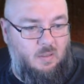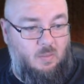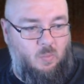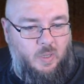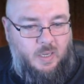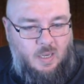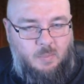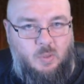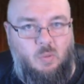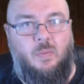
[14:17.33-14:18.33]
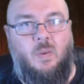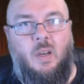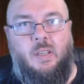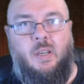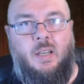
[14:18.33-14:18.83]
when it comes to a
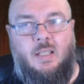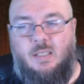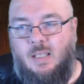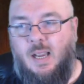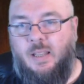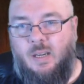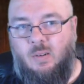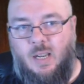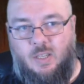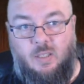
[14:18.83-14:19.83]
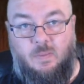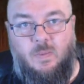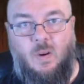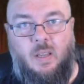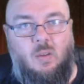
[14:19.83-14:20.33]
fight, you're going to stand there and actually
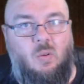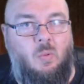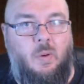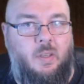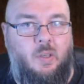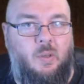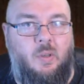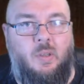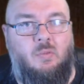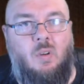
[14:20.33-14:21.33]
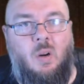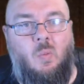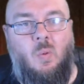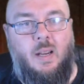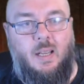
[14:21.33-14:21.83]
fight, or whether you're going to run
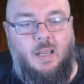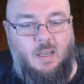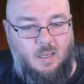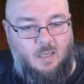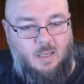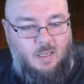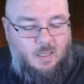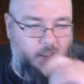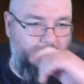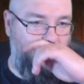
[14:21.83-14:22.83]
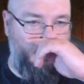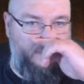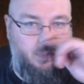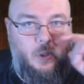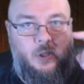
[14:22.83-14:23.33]
away.
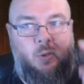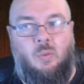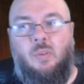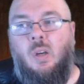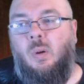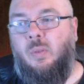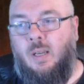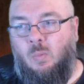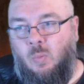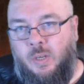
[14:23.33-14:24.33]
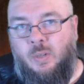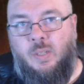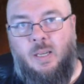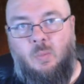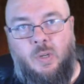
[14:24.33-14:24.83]
But you'll know that when you
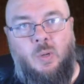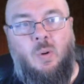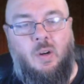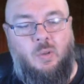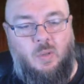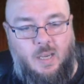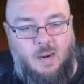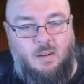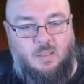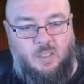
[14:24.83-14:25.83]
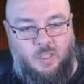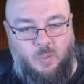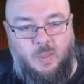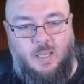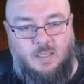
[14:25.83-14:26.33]
take when you are your character,
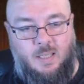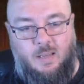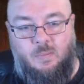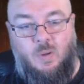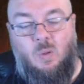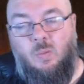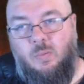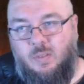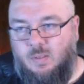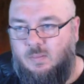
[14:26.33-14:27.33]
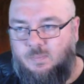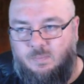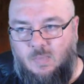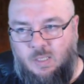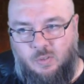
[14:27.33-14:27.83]
you get to get involved
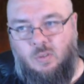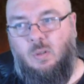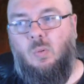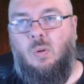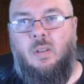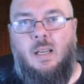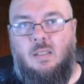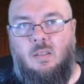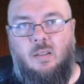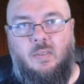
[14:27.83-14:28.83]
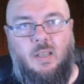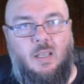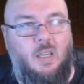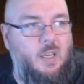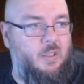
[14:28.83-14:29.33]
and do all of that sort of thing.
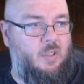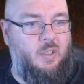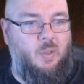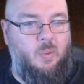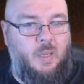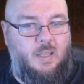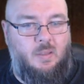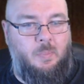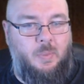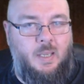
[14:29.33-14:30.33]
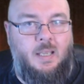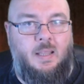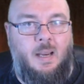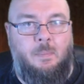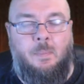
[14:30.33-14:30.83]
So you get to be
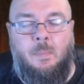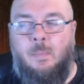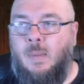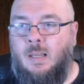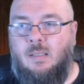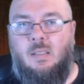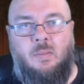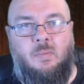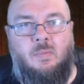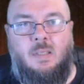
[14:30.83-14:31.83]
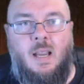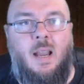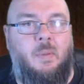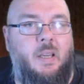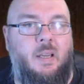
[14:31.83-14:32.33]
that massive
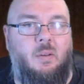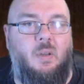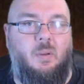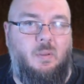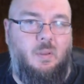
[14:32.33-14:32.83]
damn hero